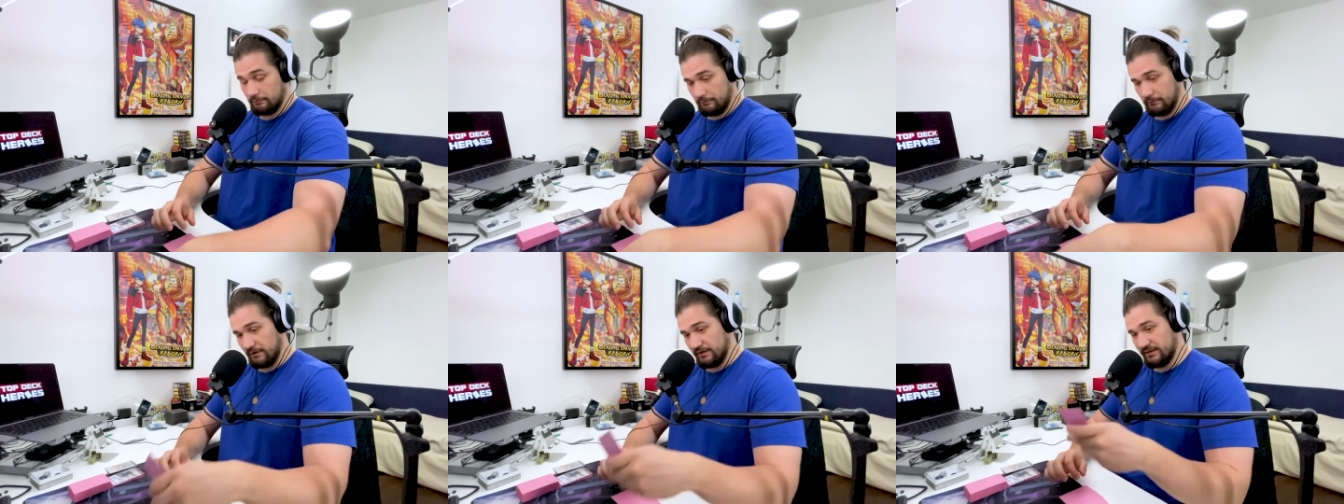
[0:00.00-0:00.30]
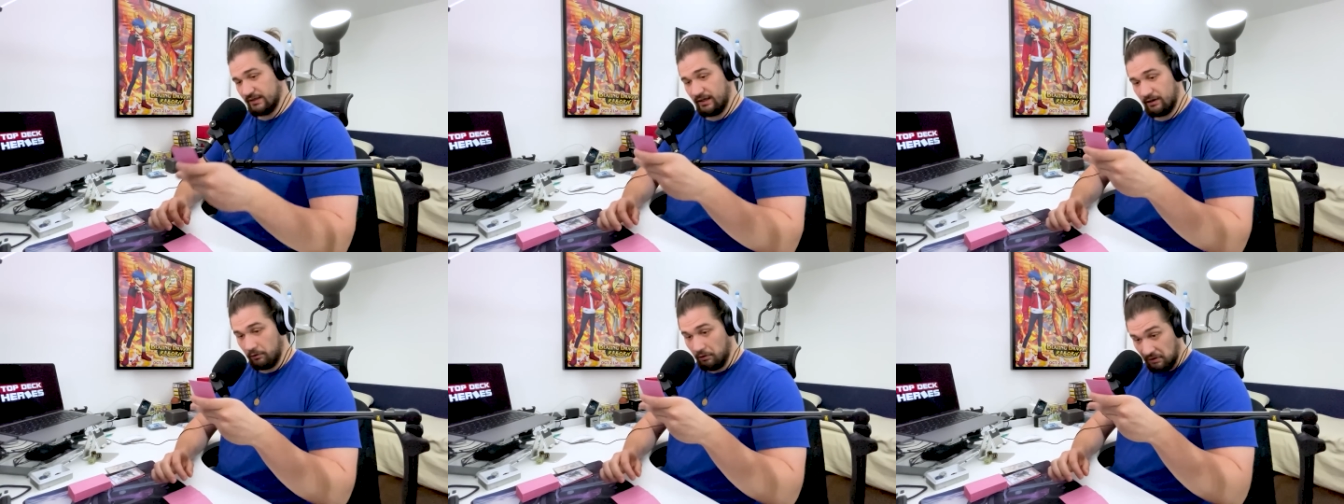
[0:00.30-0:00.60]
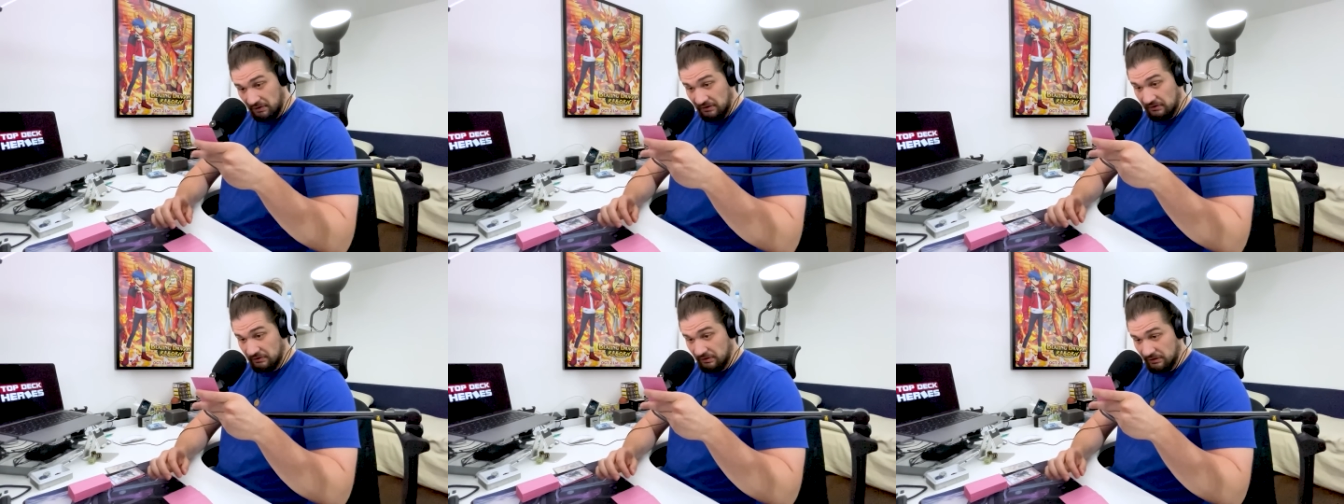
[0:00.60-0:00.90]
Is that
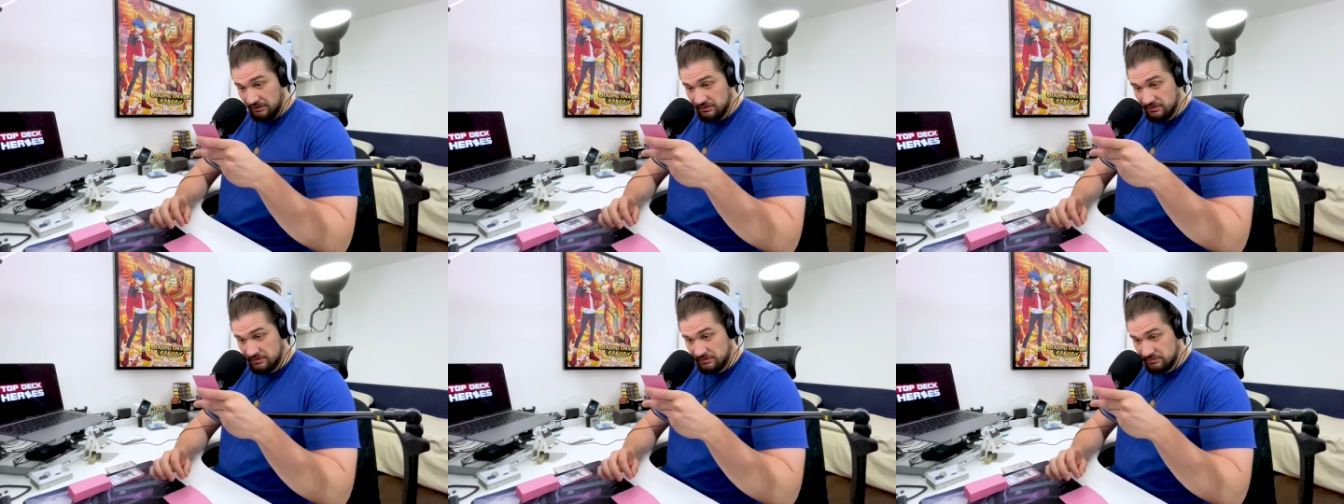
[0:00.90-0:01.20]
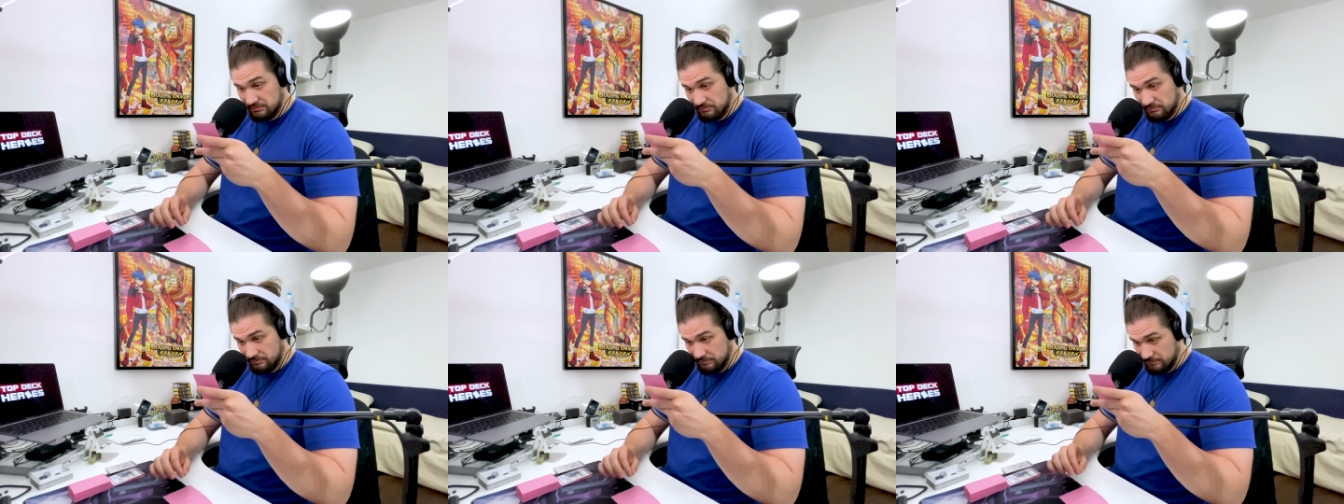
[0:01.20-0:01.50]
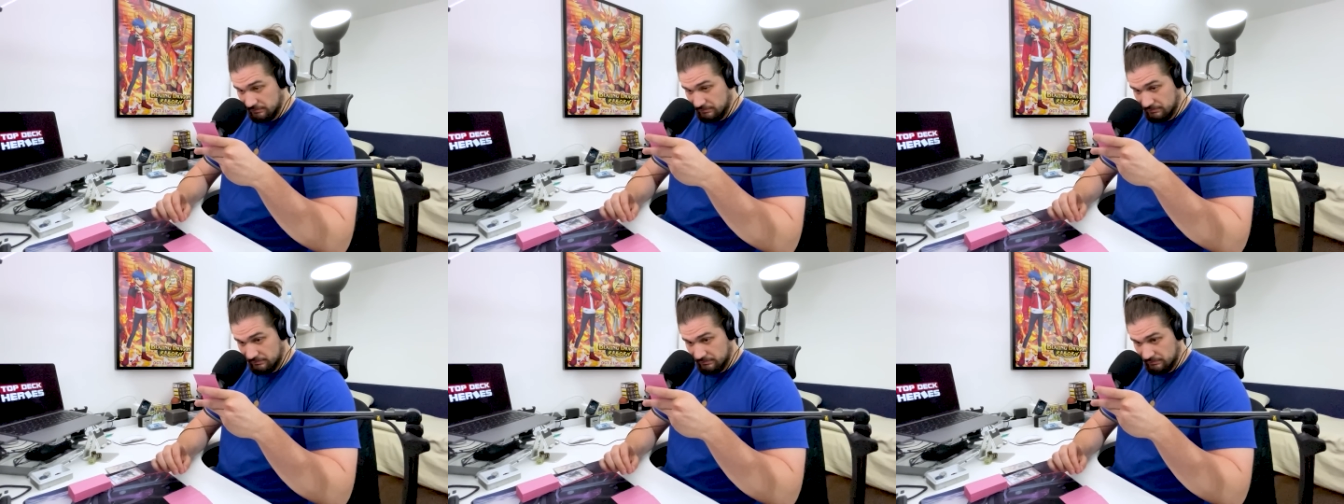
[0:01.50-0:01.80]
all of those?
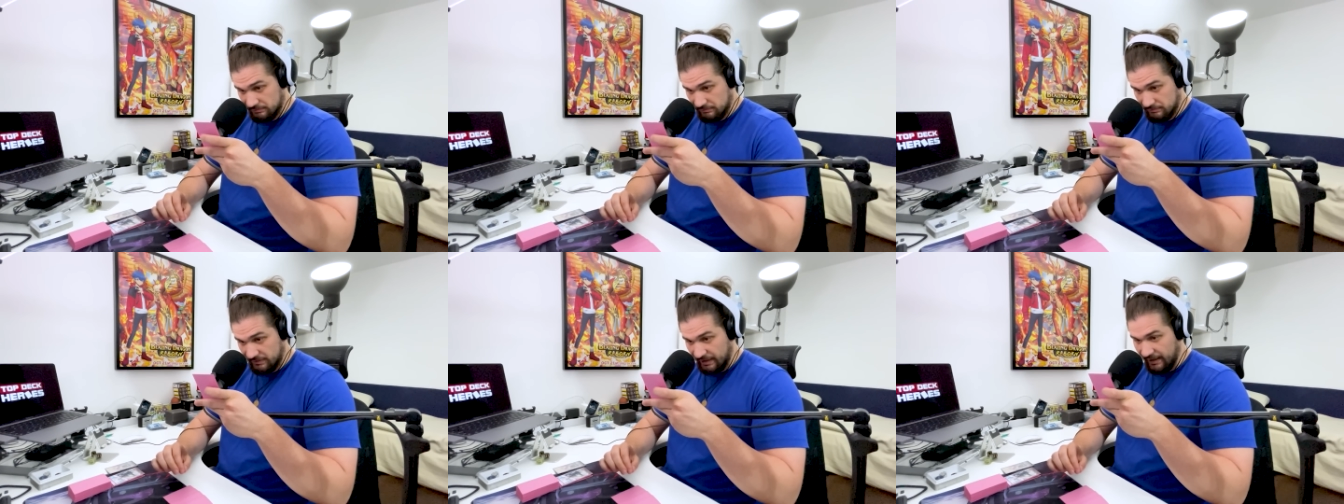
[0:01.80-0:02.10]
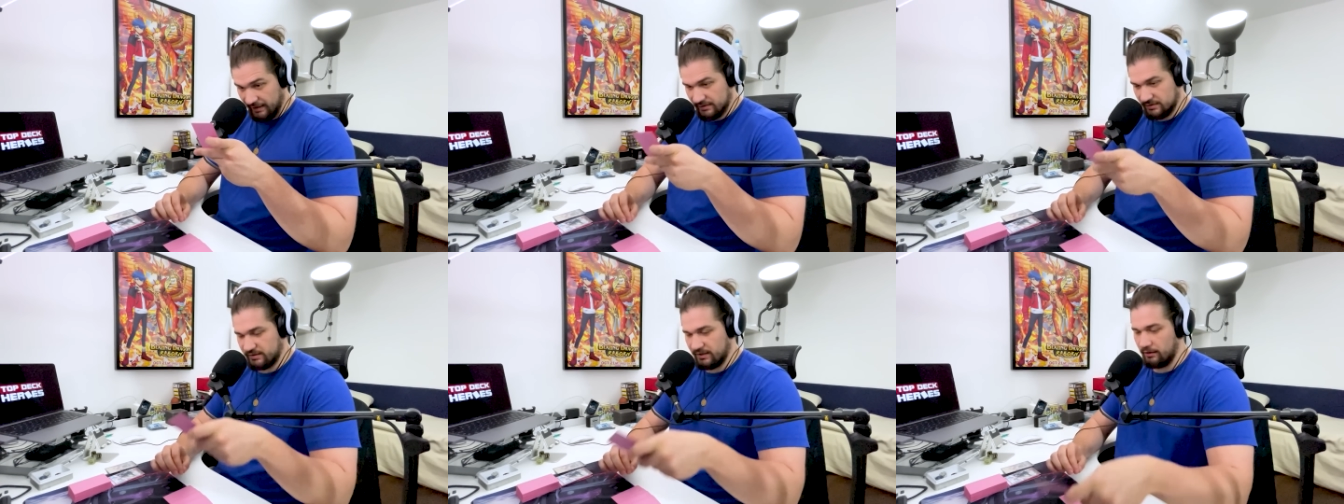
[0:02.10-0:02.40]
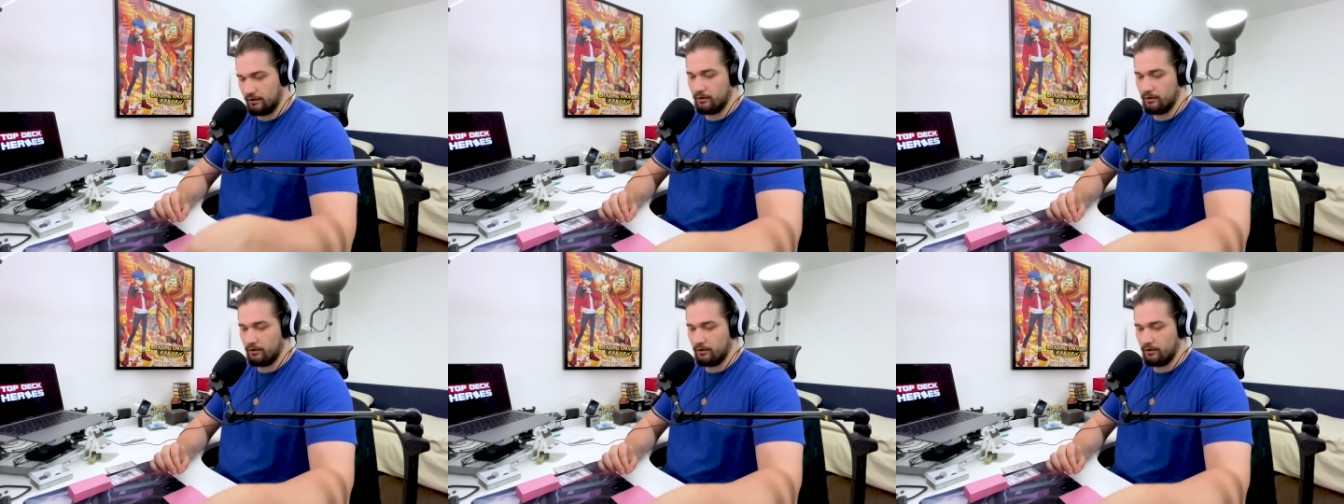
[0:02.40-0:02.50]
Yeah, same